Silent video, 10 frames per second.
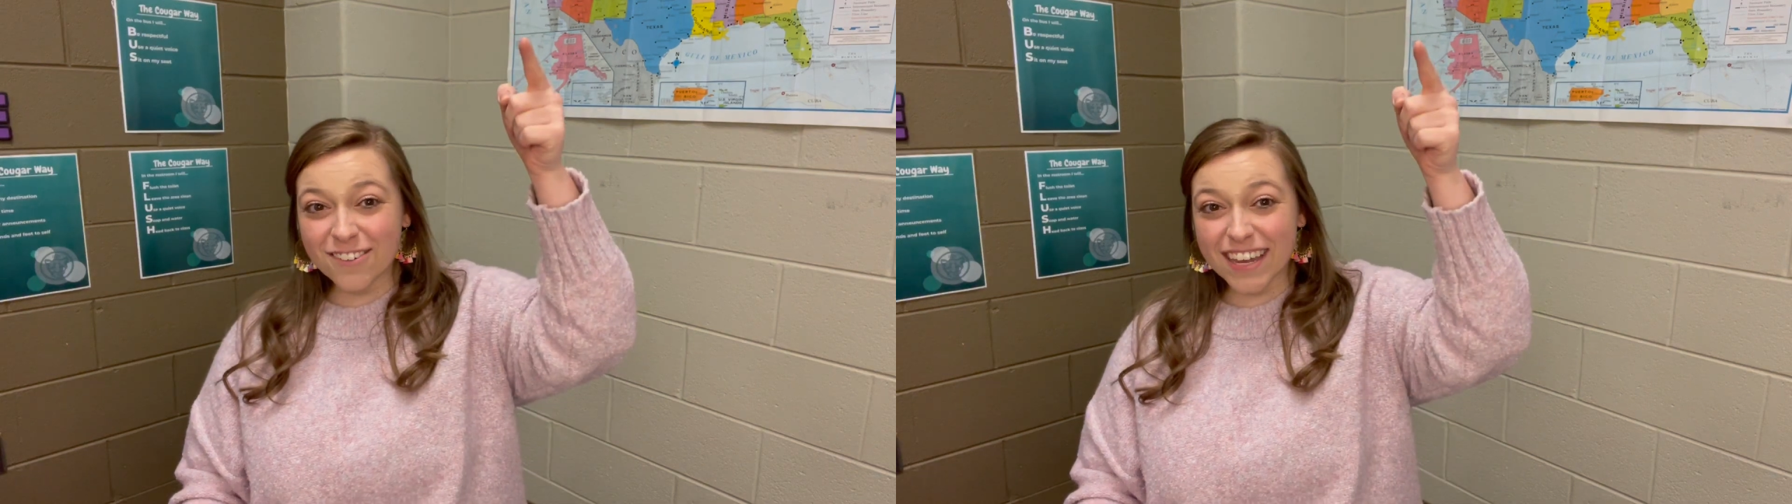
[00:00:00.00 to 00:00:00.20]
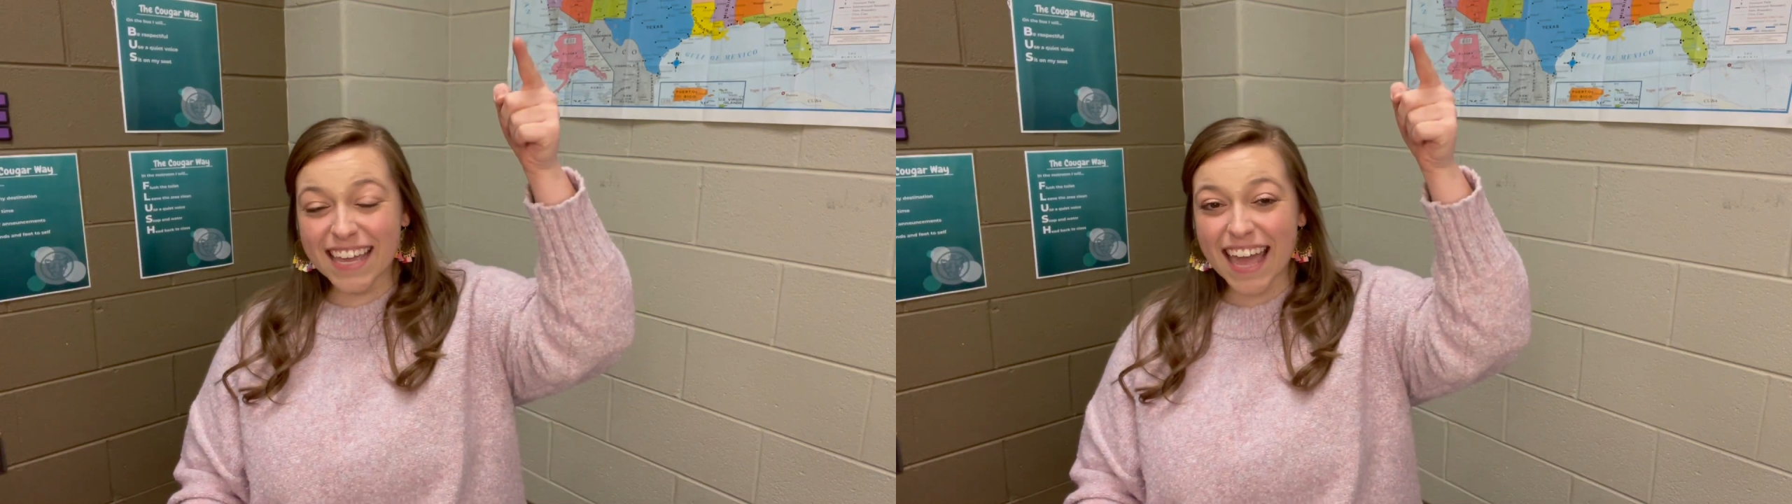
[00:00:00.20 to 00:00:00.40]

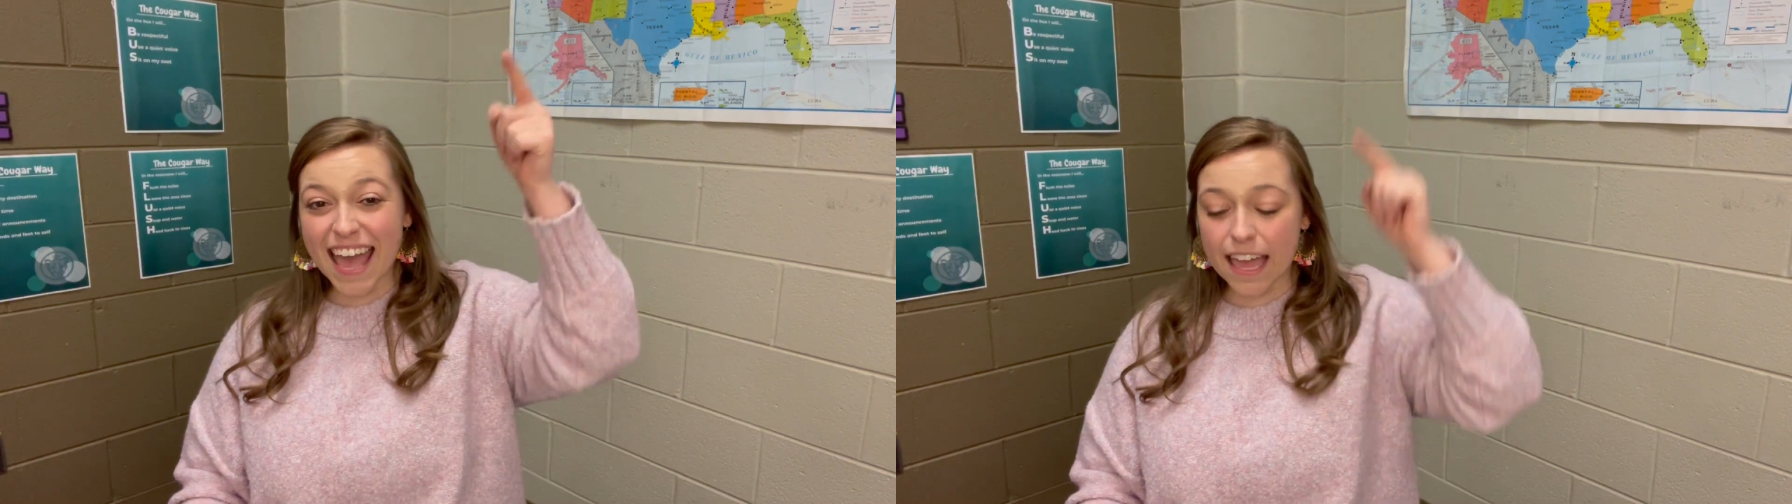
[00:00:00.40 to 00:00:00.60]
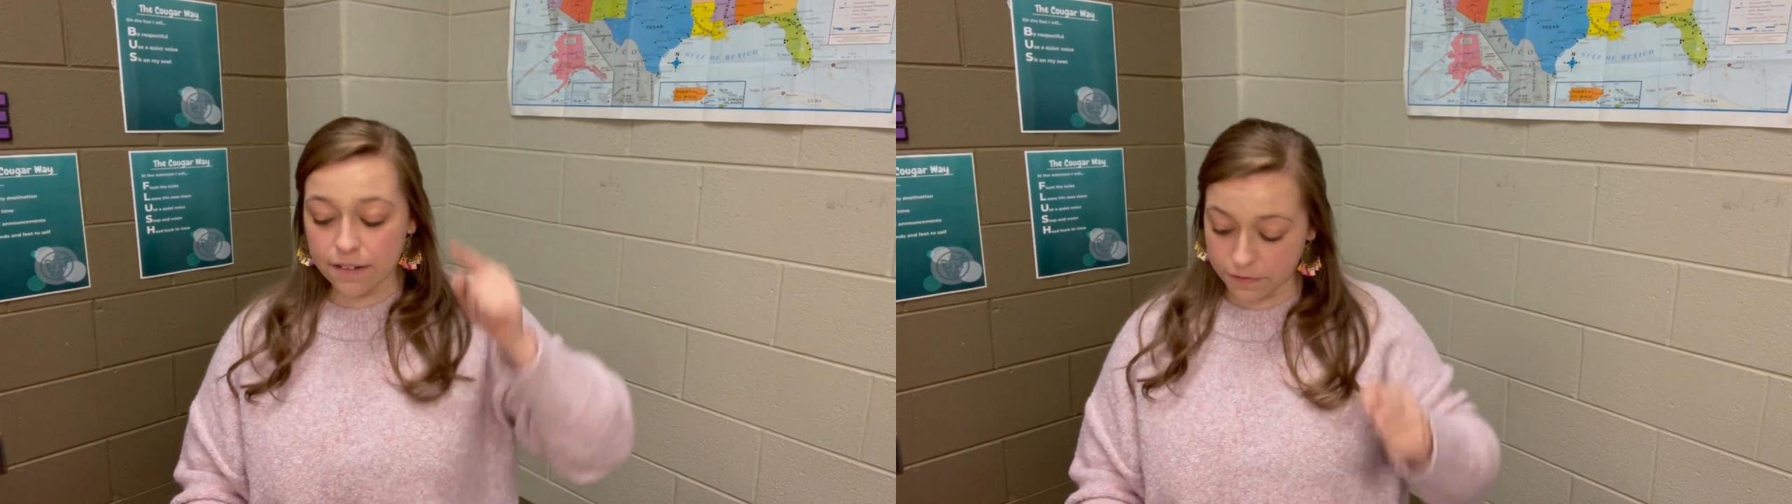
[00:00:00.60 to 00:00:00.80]
3,
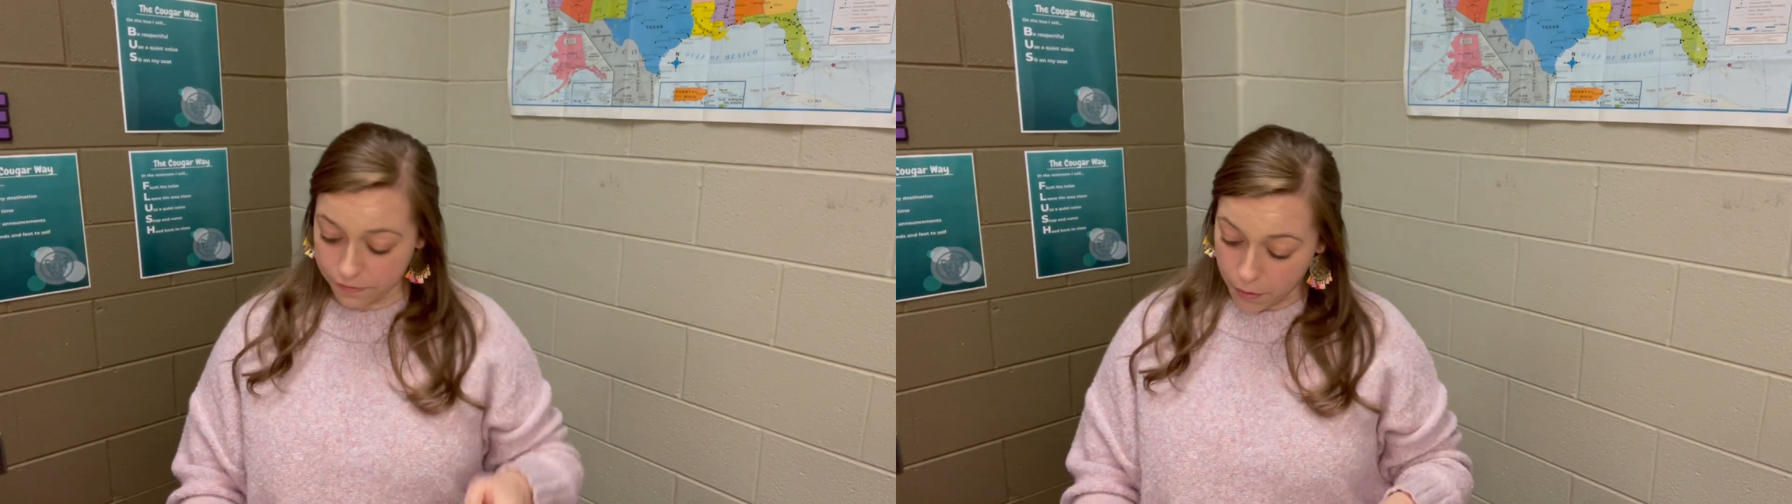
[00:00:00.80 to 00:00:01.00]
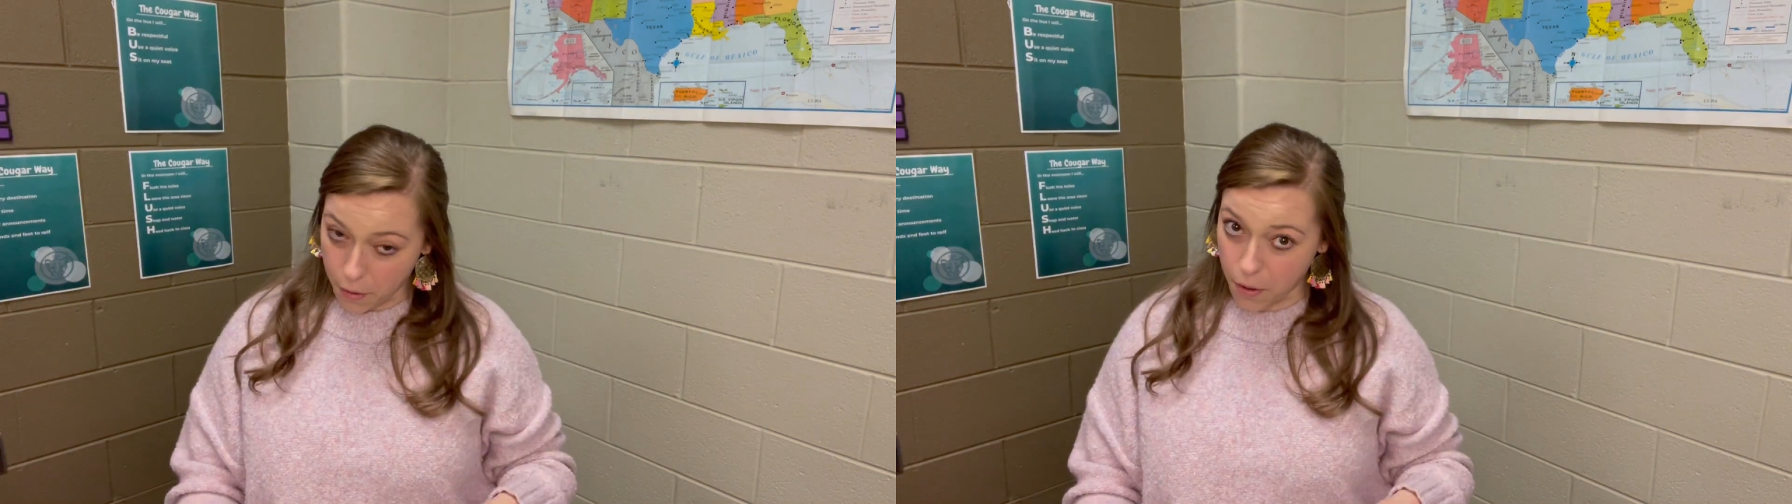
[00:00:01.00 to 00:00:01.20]
and
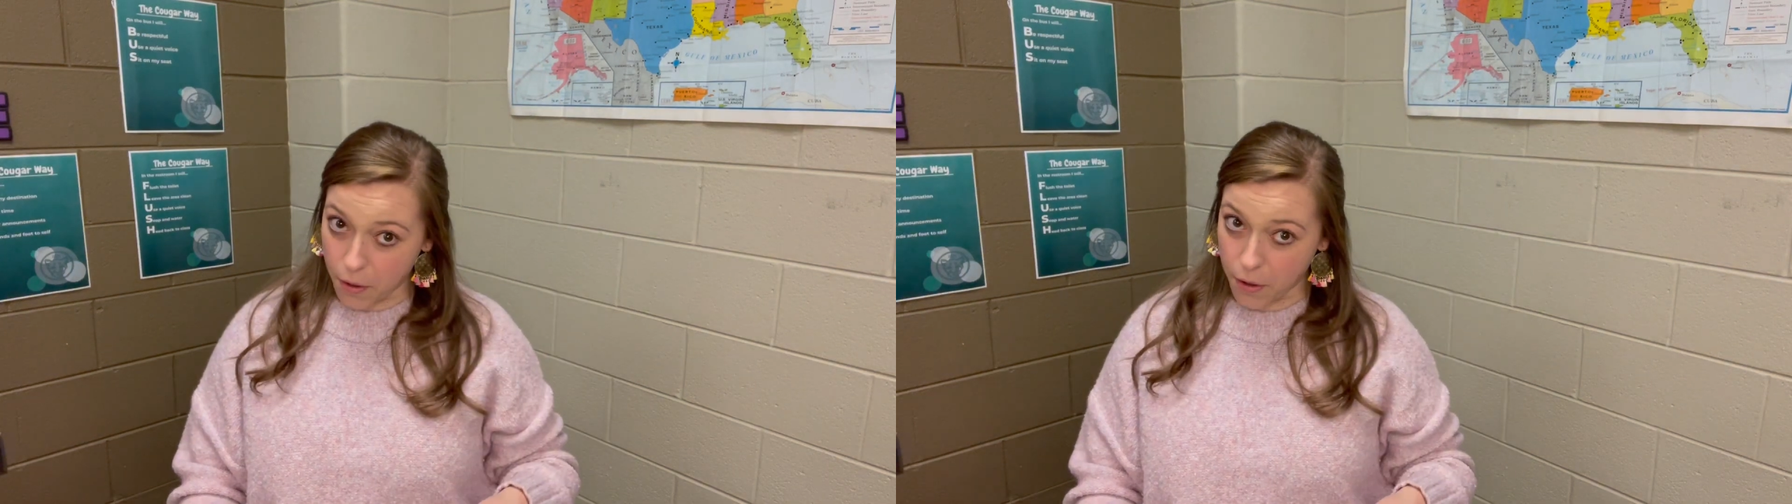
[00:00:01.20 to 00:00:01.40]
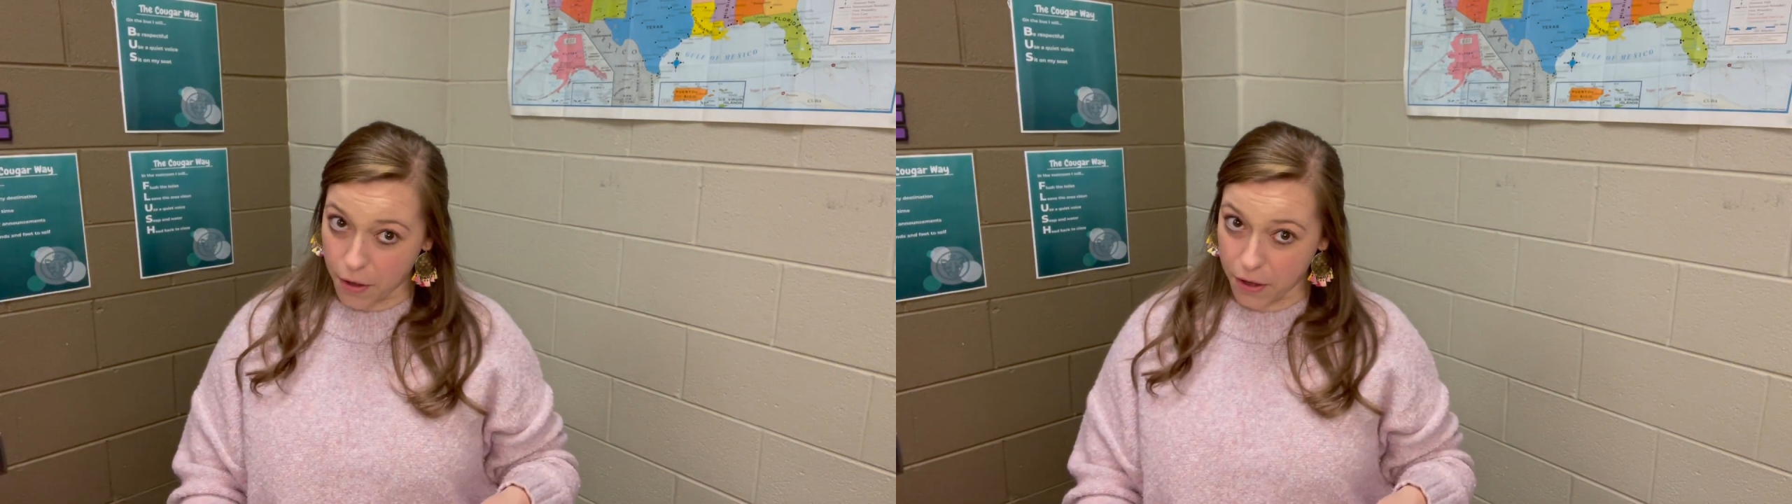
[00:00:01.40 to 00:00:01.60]

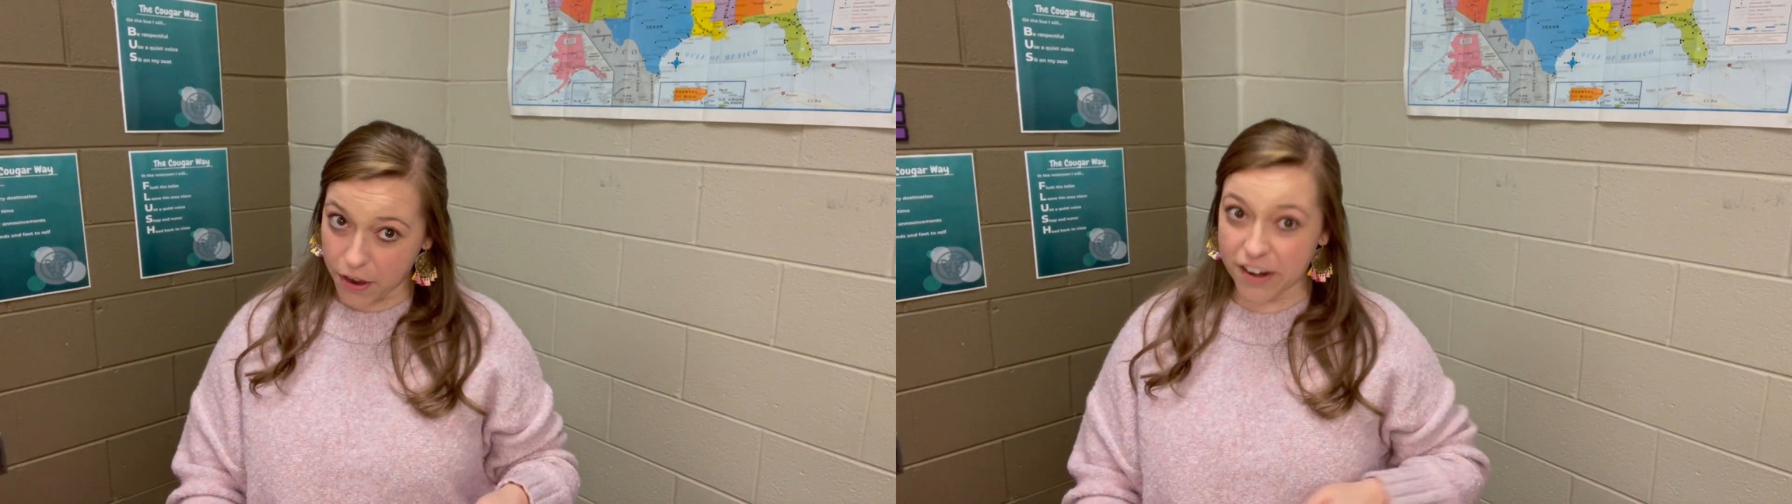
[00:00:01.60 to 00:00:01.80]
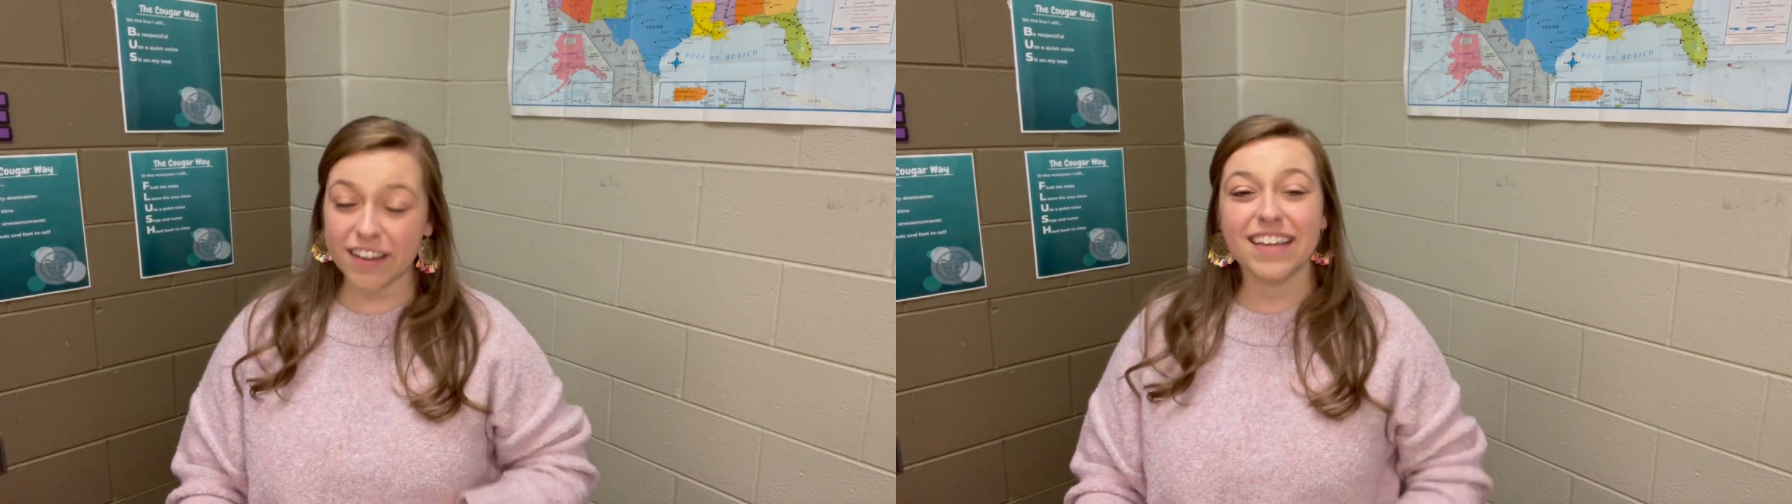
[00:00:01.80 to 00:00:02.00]

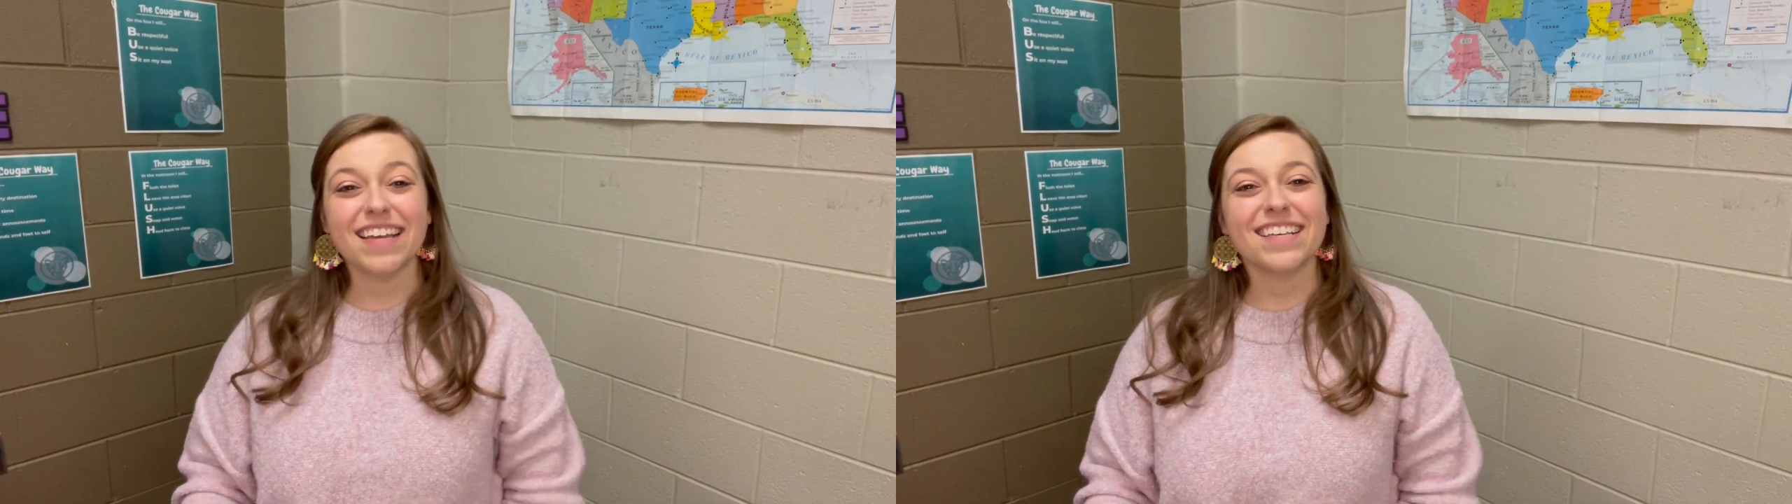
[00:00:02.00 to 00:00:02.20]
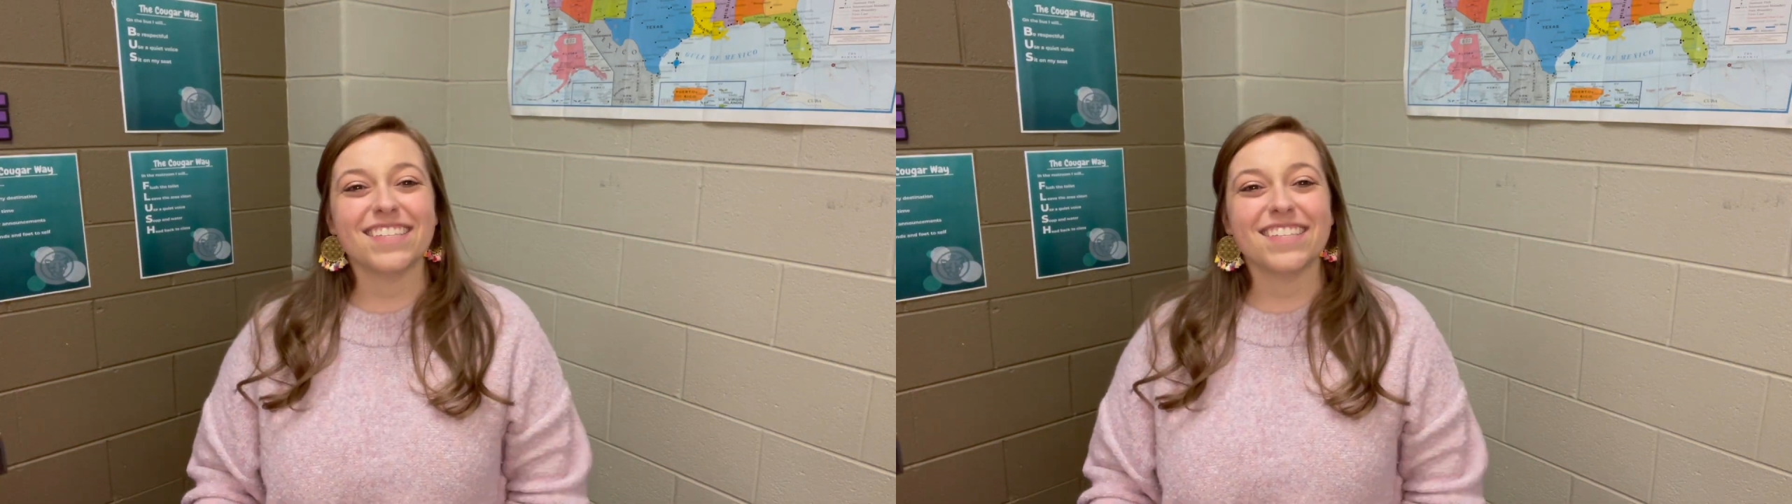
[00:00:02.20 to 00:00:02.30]
4.